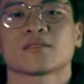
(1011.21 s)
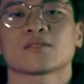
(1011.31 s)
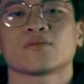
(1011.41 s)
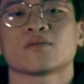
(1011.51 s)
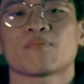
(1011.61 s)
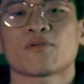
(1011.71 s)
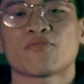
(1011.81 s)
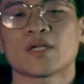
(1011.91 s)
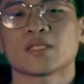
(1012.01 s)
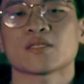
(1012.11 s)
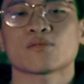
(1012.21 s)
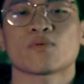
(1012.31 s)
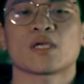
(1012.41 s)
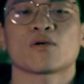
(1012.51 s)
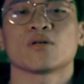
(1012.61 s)
So I prefer it this
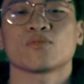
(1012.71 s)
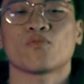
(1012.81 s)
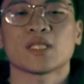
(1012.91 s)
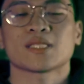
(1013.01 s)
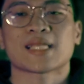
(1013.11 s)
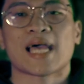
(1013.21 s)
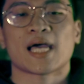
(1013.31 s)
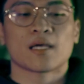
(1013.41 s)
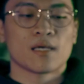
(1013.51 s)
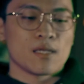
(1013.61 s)
way on one stack,